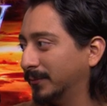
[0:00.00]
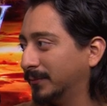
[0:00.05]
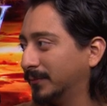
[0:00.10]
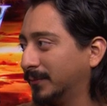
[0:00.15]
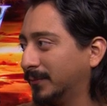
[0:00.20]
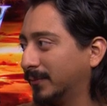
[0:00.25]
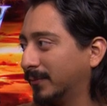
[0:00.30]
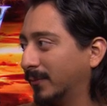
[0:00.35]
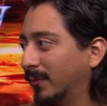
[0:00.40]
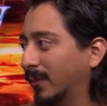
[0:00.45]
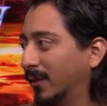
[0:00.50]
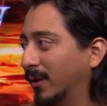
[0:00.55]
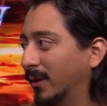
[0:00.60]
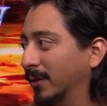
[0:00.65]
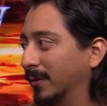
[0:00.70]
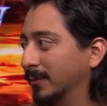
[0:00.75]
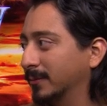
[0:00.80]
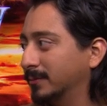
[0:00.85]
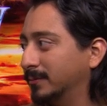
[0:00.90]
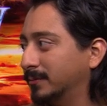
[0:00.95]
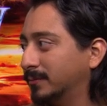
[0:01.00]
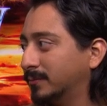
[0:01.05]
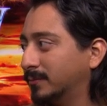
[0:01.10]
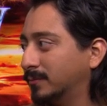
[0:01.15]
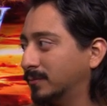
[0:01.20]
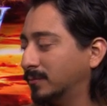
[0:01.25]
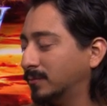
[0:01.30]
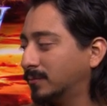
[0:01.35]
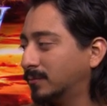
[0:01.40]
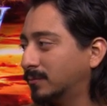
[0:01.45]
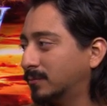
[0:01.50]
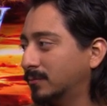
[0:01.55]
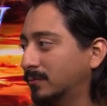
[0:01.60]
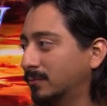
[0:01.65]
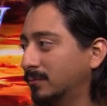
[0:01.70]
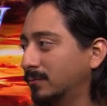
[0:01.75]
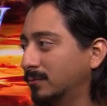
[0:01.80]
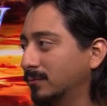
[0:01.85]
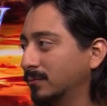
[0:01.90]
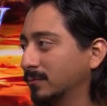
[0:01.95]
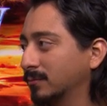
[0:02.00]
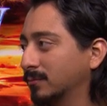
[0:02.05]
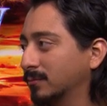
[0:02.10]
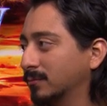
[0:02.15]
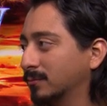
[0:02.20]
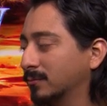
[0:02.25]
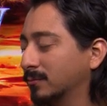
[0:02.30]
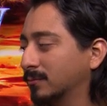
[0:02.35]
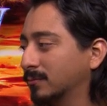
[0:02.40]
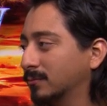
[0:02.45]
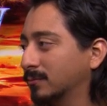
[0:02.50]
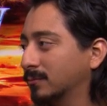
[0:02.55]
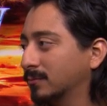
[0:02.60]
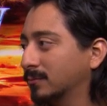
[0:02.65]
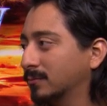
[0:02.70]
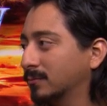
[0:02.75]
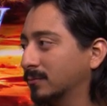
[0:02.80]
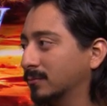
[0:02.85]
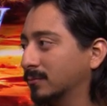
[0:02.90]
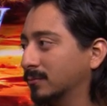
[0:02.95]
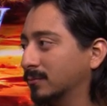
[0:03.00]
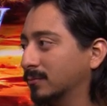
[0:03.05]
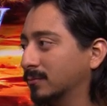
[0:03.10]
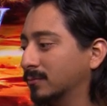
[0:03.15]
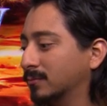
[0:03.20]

(silent)